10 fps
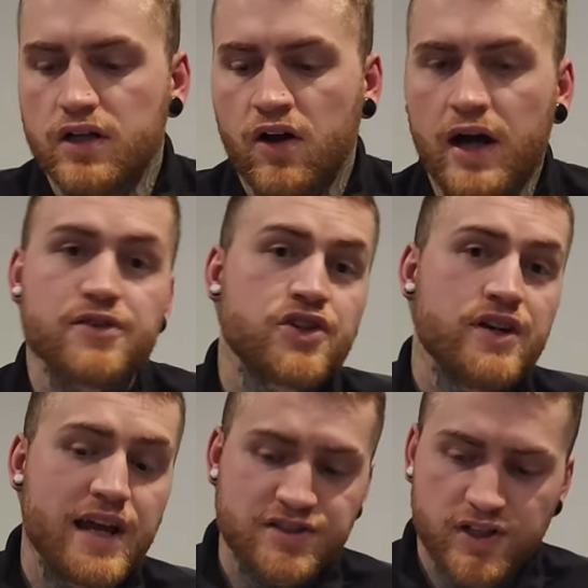Alright, so
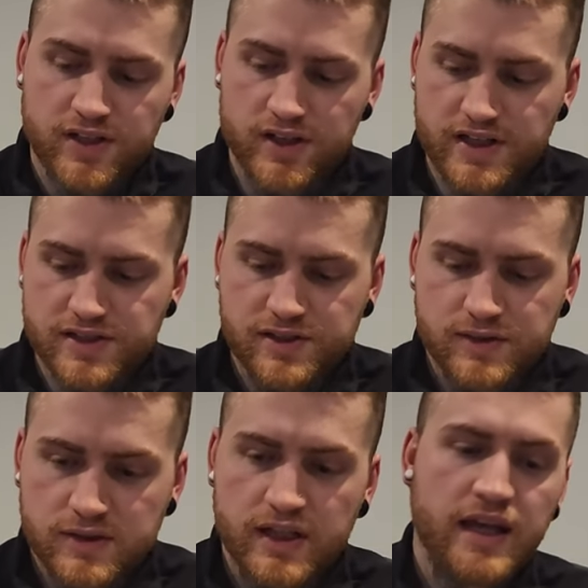next on the list
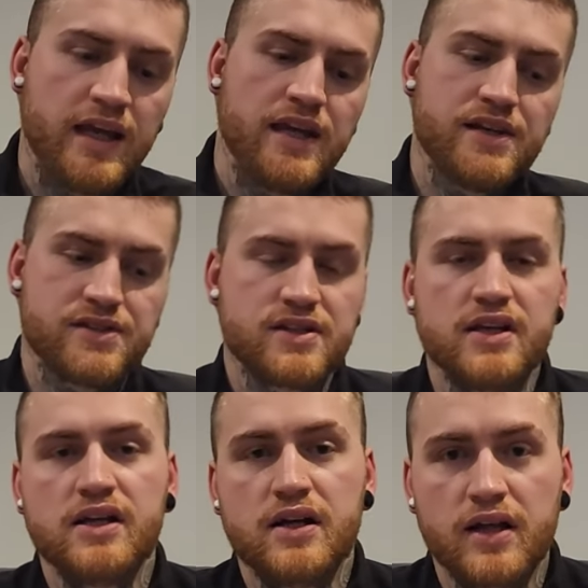is
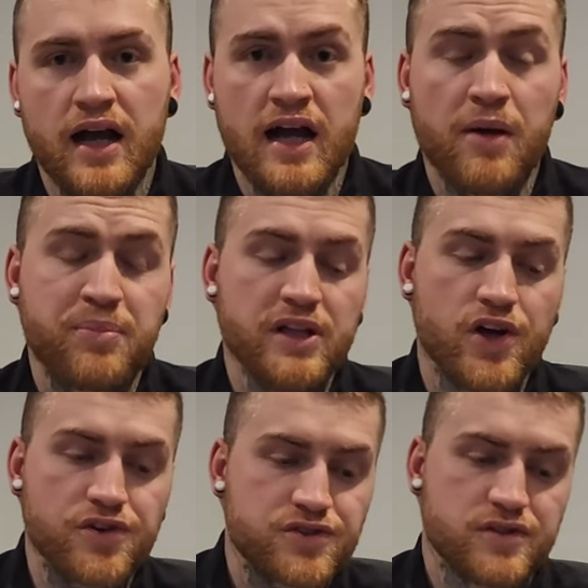
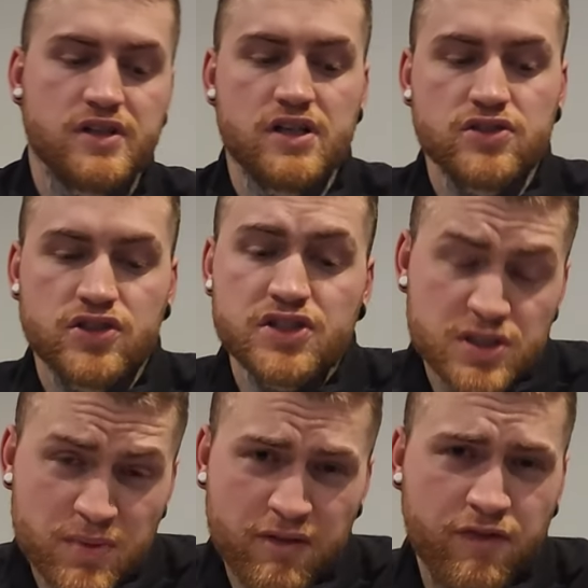pillows. So this is
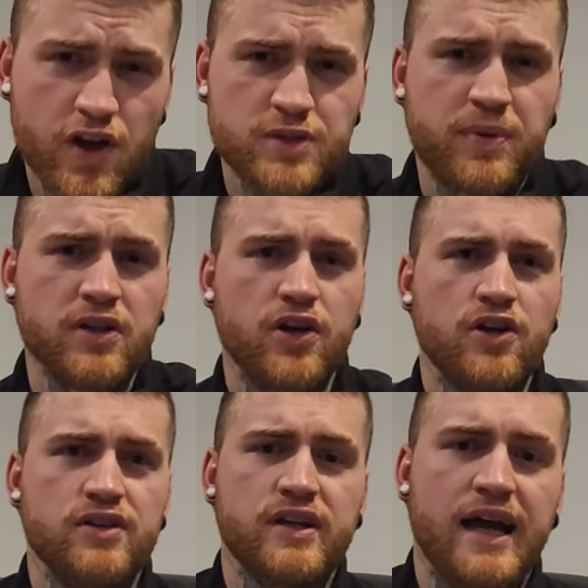my first
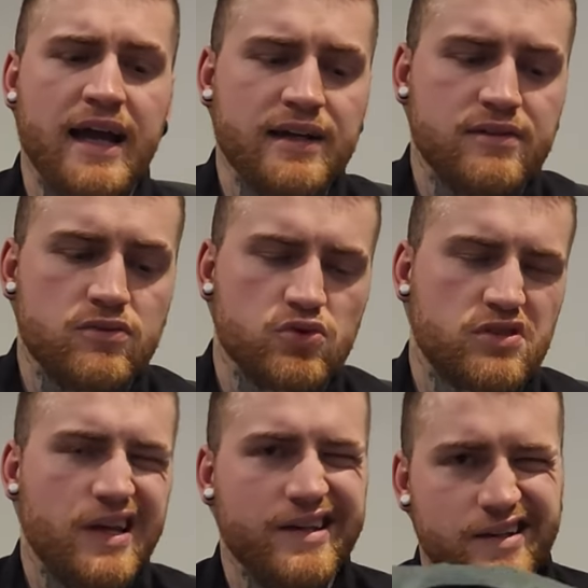pillow that I had. Well,
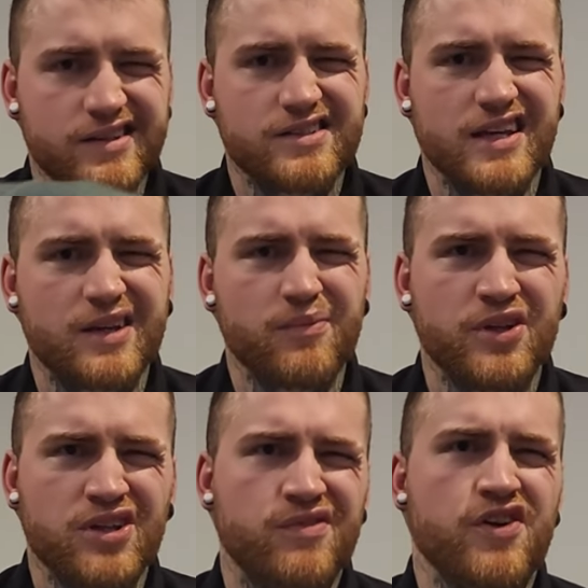technically second
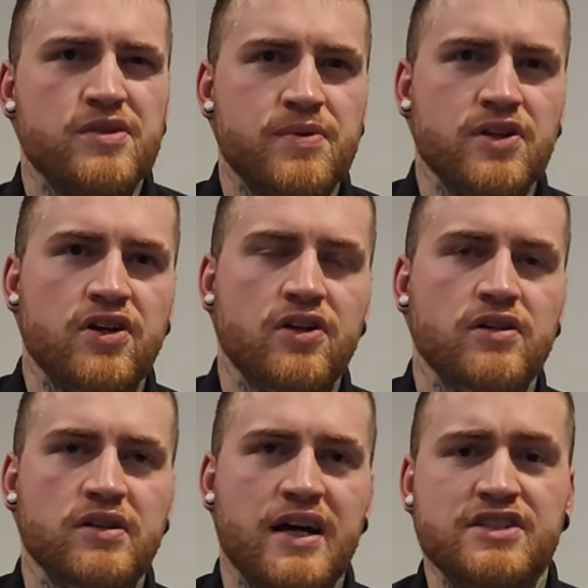pillow. The first pillow
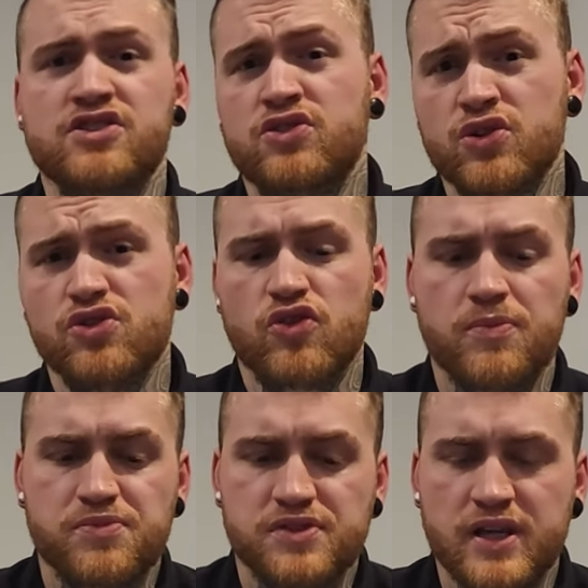lasted 2
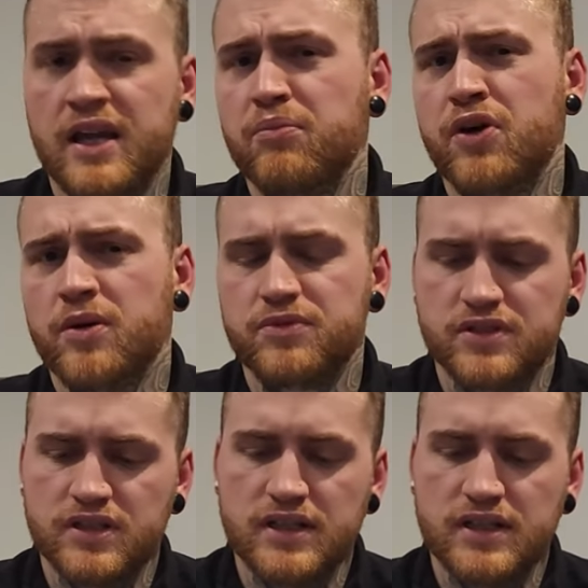trips and popped.